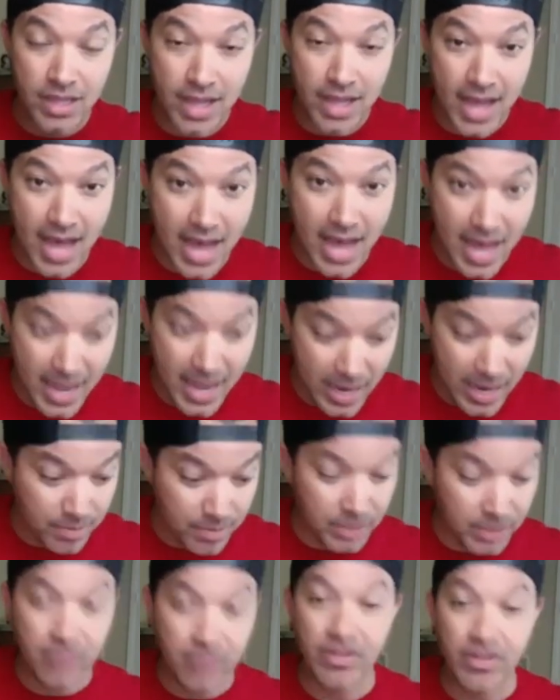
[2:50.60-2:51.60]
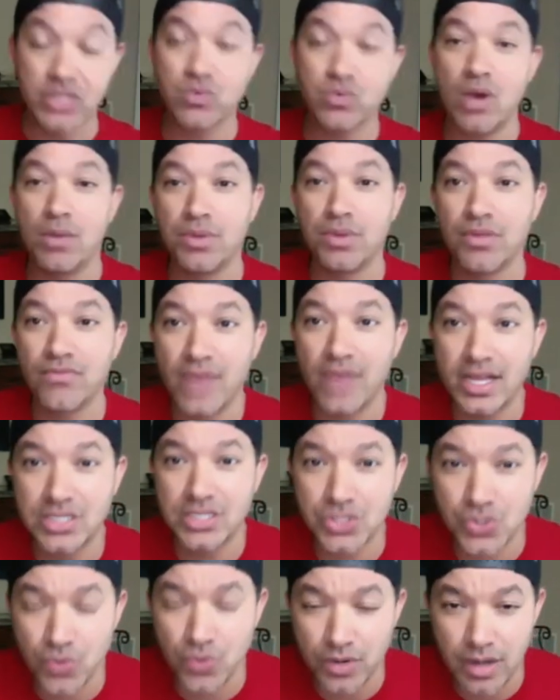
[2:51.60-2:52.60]
I believe that's why we're the
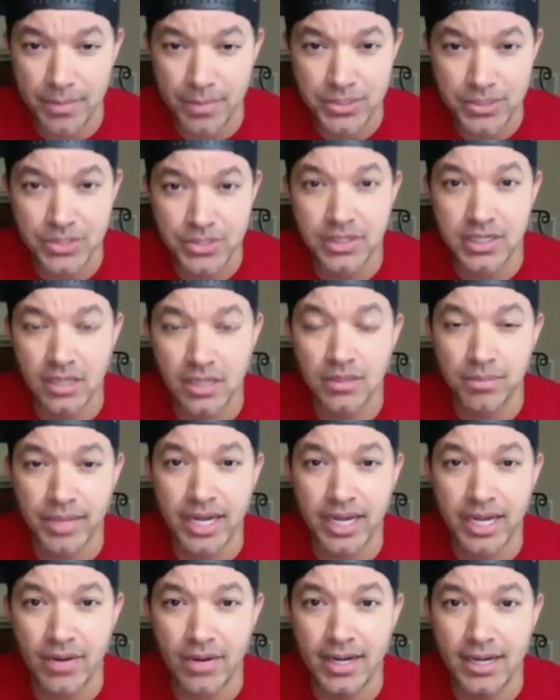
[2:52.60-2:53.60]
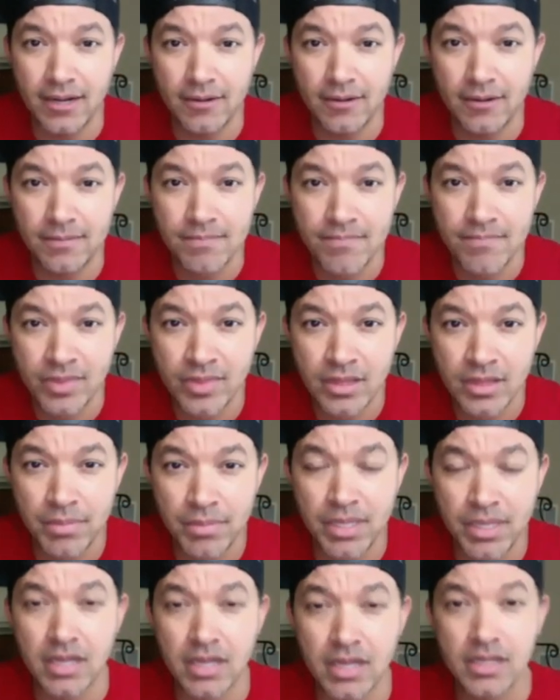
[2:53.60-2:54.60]
fastest growing opportunity on the planet right now,
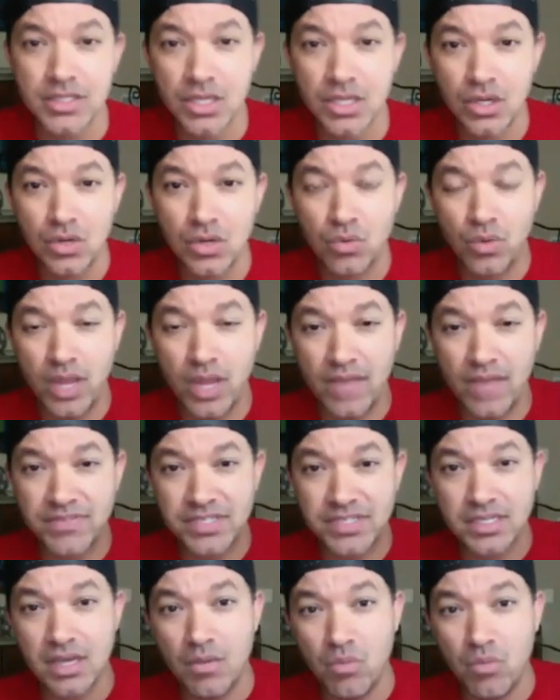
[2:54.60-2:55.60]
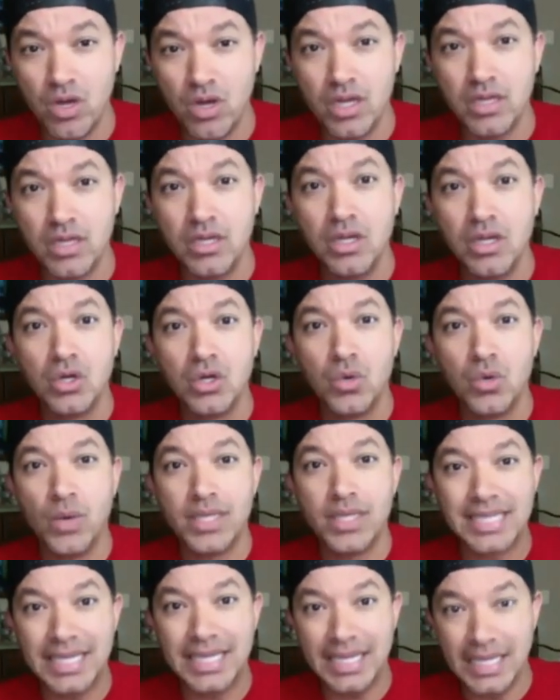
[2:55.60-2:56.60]
because we have someone who
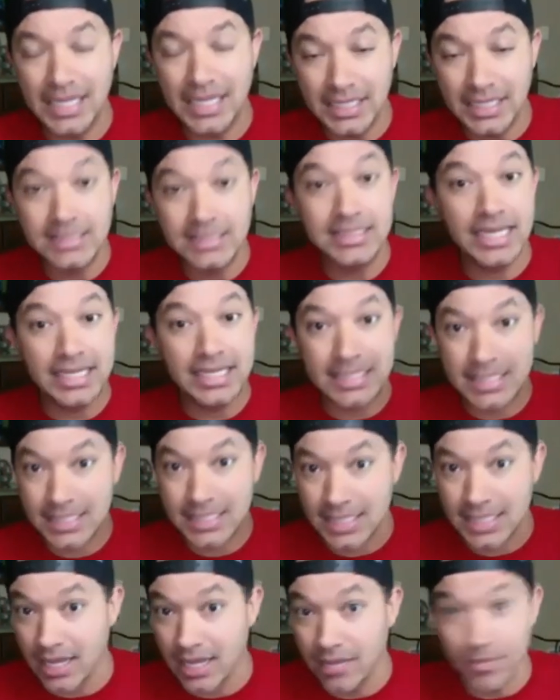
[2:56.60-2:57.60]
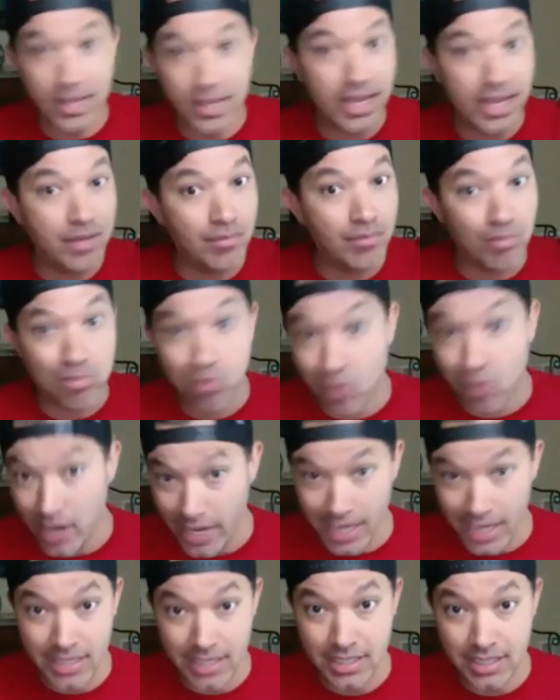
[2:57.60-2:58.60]
has eaten and slept and
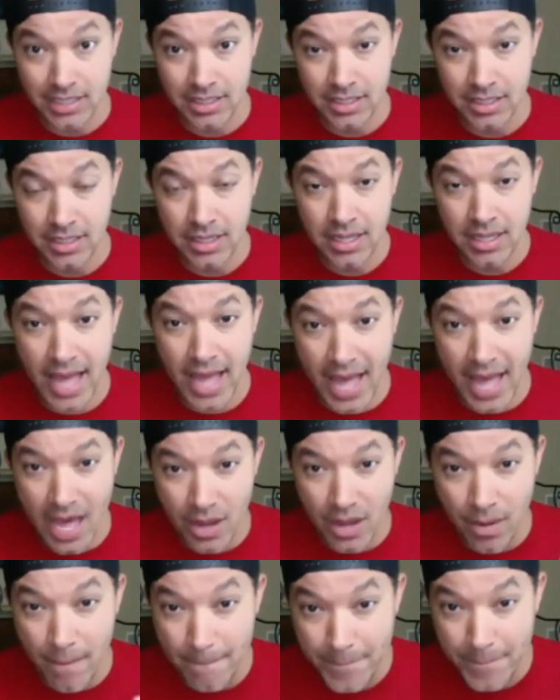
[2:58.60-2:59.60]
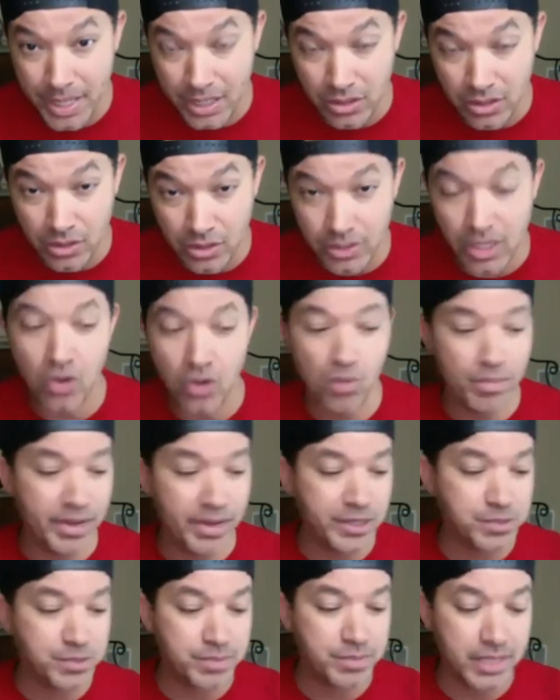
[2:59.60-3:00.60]
bred how to build a
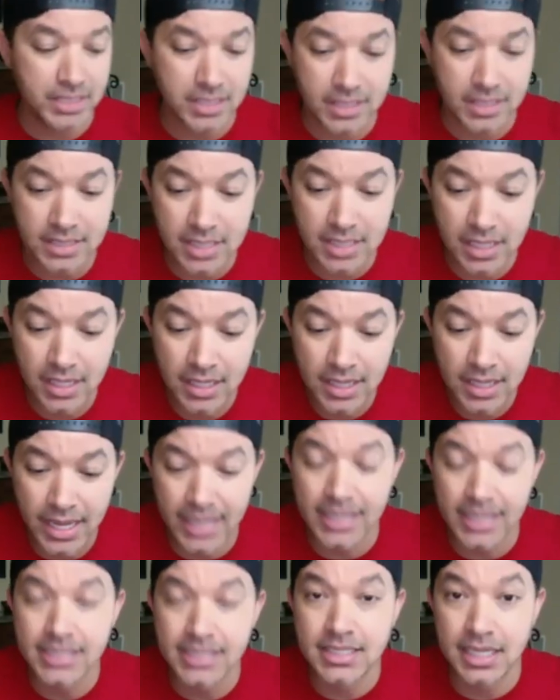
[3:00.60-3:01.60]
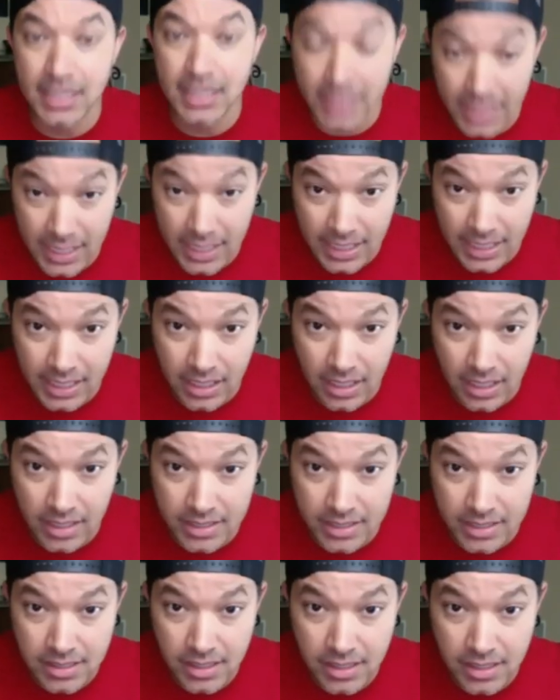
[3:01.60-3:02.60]
home-based business, and he's leading
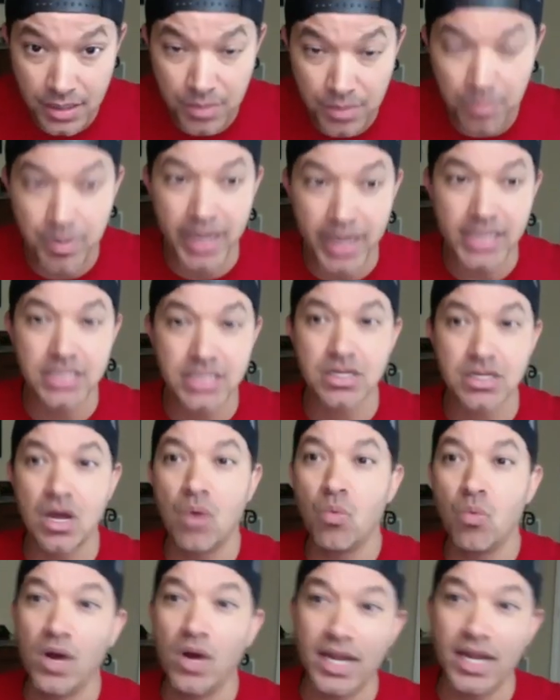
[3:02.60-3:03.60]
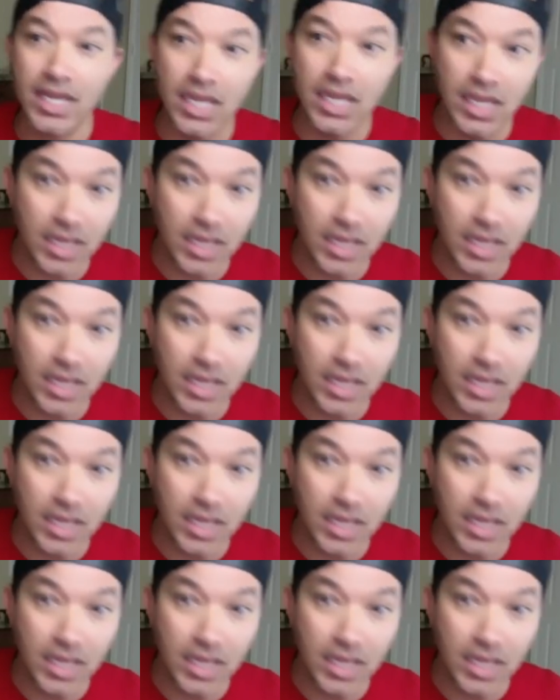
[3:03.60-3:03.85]
us based on what he